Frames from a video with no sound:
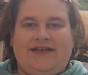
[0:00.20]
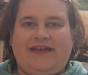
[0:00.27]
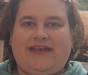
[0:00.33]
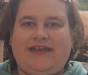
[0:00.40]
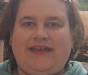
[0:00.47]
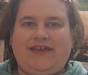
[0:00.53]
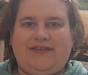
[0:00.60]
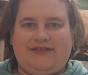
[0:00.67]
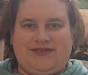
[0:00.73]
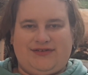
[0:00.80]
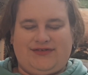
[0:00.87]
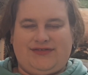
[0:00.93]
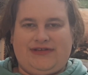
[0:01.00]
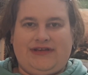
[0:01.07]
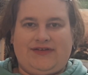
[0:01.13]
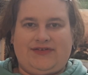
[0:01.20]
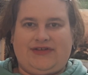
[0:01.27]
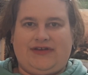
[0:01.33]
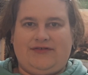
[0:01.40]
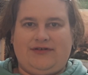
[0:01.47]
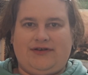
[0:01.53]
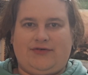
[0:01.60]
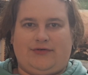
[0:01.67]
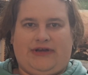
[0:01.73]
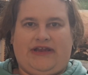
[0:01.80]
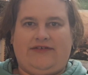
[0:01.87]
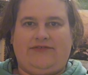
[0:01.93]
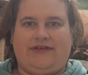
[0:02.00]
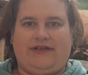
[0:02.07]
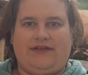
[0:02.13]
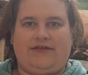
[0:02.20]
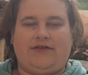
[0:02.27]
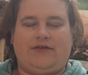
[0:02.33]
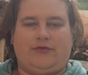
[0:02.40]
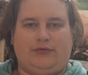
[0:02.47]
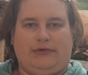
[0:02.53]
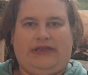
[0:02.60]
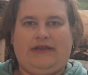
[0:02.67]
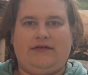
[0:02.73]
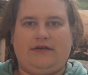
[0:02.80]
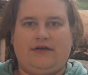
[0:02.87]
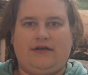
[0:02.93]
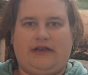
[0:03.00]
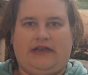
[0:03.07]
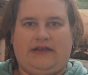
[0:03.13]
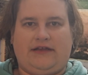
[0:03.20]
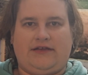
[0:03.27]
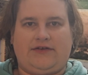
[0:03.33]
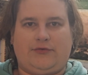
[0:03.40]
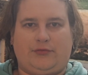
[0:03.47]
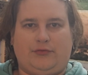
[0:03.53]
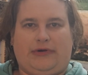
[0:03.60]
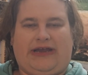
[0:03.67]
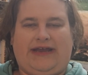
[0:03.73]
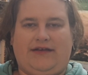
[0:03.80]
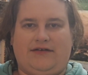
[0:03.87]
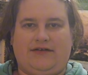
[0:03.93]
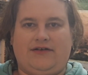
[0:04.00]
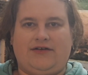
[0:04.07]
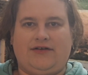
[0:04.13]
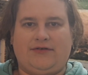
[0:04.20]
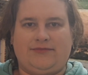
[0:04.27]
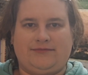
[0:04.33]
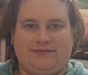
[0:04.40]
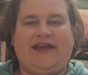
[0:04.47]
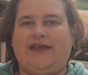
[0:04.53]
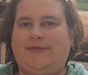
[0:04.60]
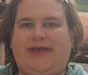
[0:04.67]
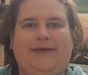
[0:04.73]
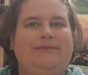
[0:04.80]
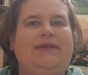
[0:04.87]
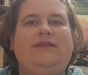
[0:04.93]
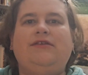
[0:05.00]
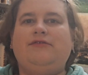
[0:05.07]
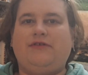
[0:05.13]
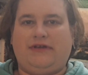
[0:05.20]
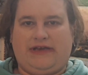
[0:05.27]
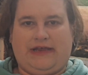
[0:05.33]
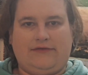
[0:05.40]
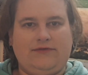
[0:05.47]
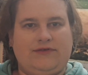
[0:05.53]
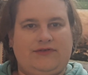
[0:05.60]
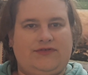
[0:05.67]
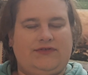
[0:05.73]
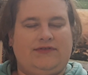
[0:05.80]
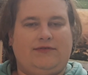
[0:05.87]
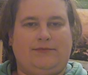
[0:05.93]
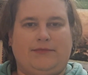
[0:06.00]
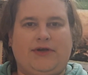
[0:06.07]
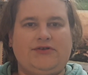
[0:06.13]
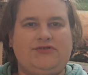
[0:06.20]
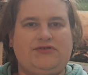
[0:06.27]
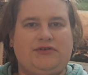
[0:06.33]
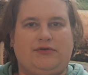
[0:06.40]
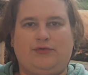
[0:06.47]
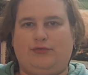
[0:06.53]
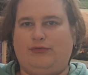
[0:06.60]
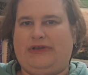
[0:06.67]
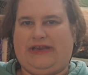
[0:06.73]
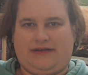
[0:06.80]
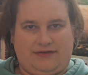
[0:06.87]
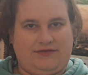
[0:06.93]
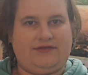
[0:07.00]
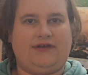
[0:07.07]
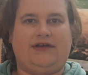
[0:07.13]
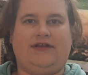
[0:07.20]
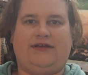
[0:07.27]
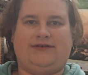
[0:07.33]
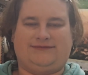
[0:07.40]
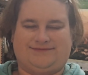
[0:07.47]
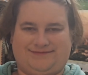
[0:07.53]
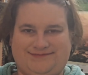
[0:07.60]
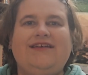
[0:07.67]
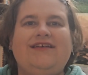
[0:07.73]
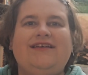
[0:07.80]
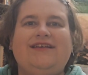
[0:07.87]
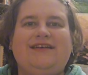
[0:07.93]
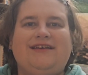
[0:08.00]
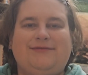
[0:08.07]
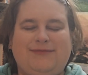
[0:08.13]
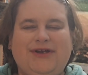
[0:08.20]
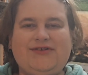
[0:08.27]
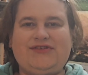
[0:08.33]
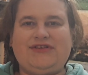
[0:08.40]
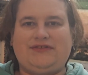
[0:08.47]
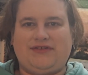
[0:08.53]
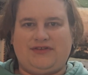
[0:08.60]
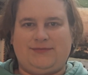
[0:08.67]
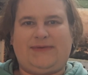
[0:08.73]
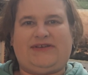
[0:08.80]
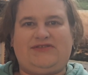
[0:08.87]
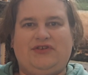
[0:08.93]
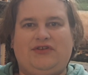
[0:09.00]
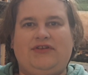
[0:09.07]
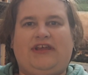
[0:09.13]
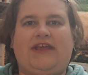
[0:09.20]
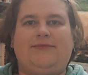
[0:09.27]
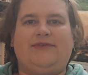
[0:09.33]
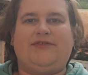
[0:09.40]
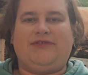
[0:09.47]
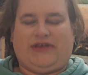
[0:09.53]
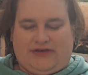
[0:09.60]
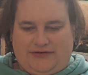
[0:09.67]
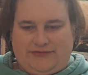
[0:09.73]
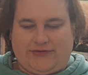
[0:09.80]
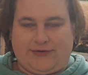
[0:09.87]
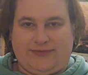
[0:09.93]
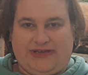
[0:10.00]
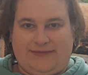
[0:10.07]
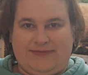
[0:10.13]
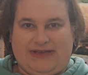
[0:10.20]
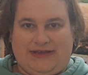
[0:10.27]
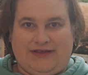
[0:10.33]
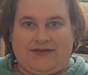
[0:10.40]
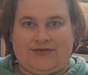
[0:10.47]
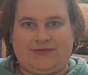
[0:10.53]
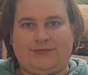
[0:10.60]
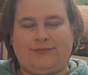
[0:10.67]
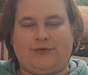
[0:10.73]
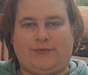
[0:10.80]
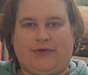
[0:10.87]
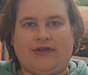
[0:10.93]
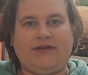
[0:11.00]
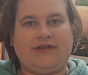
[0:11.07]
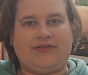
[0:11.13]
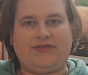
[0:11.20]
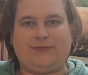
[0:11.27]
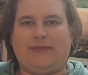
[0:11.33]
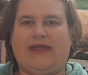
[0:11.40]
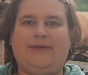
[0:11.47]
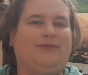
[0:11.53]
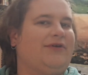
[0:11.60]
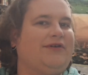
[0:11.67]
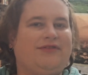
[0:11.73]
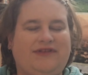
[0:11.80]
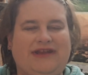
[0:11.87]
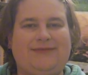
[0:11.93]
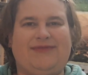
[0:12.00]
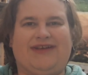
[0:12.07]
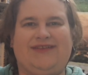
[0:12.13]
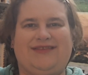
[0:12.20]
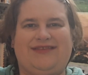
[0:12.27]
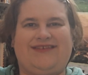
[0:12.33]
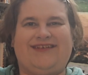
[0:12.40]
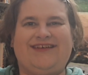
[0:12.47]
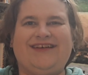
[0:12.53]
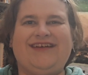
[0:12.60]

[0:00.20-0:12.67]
Hey, this is the eccentric raven, reader and writer. I am happy to announce March Readathon. March is a special time of year for me because, for one, it's my birthday month,